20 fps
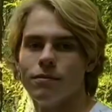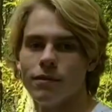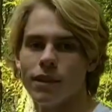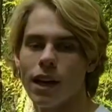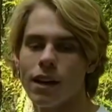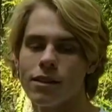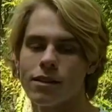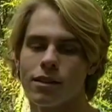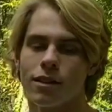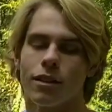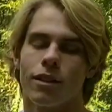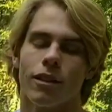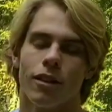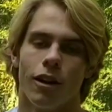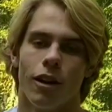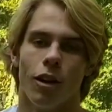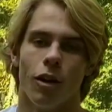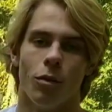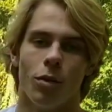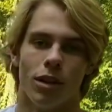That was a little
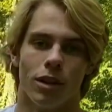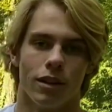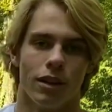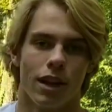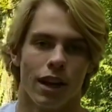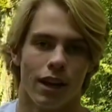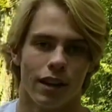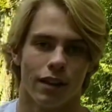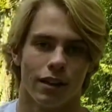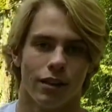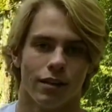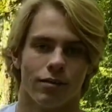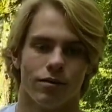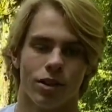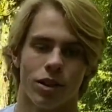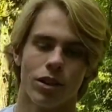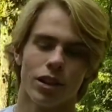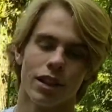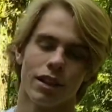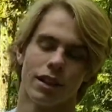low, but you
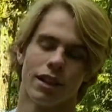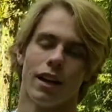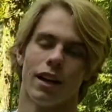get the